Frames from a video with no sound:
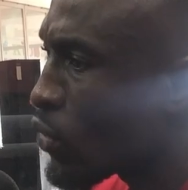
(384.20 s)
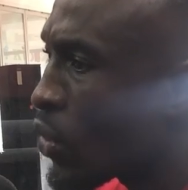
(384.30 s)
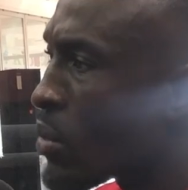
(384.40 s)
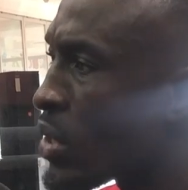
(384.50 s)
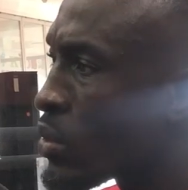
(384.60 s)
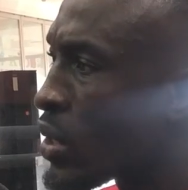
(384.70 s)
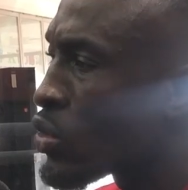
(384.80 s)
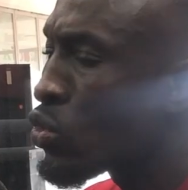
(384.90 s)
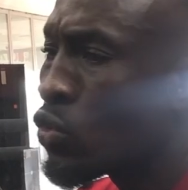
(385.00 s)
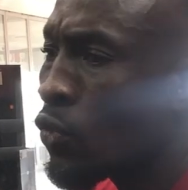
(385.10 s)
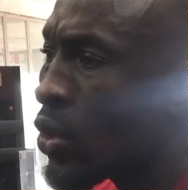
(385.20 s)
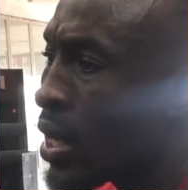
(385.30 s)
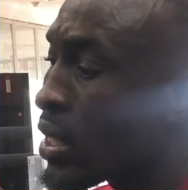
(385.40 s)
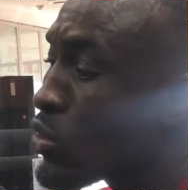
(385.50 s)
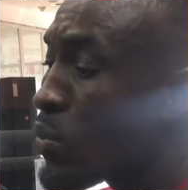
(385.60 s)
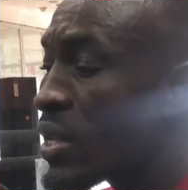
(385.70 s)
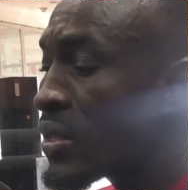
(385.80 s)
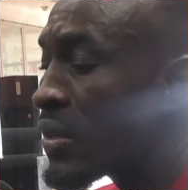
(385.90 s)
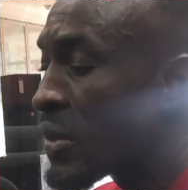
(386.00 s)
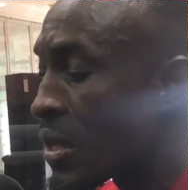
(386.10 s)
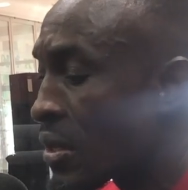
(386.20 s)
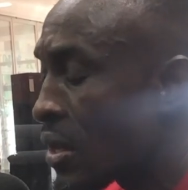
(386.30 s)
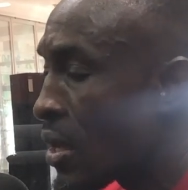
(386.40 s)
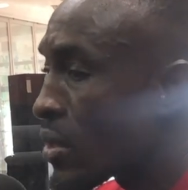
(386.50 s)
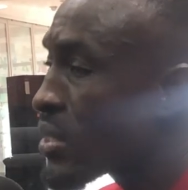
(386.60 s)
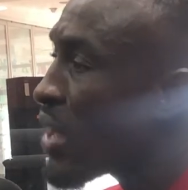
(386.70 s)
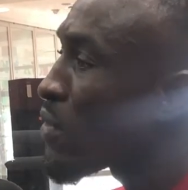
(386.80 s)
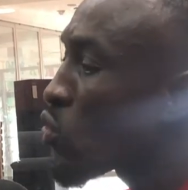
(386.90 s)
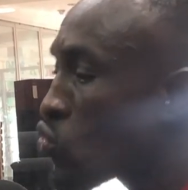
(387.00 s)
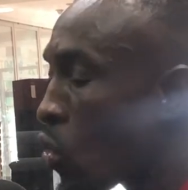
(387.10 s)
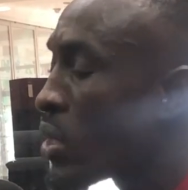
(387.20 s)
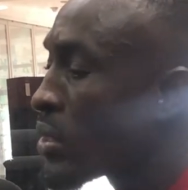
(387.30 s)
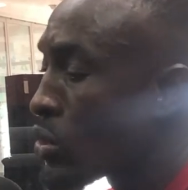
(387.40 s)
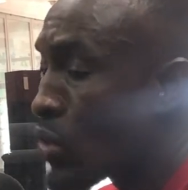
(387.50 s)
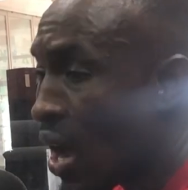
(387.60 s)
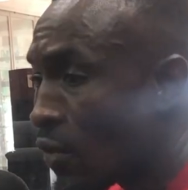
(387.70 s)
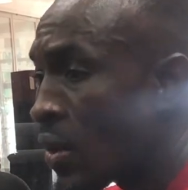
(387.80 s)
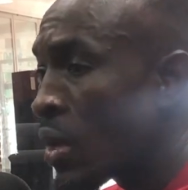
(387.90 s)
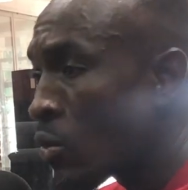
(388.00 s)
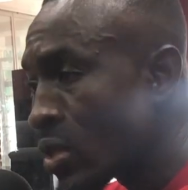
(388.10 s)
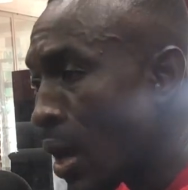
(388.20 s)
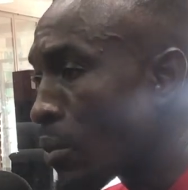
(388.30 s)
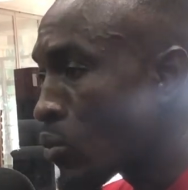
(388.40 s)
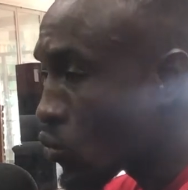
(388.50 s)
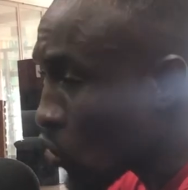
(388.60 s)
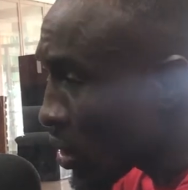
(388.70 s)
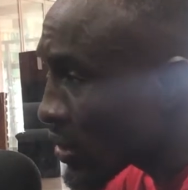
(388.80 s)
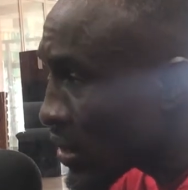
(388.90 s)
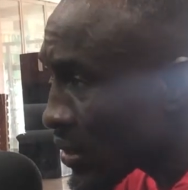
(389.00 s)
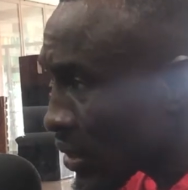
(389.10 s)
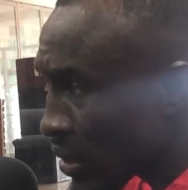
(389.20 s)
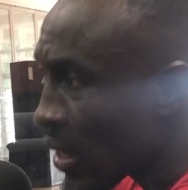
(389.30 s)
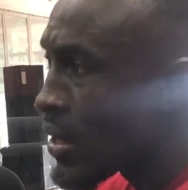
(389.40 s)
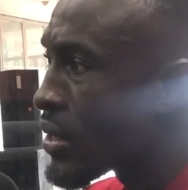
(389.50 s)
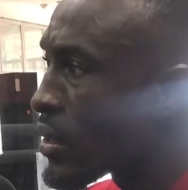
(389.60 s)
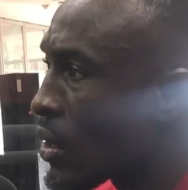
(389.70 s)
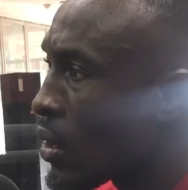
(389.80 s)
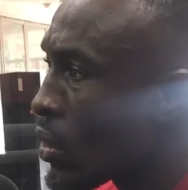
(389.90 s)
the foreign-based players, we should forget the domestic league is having quality. We have some qualities in the league.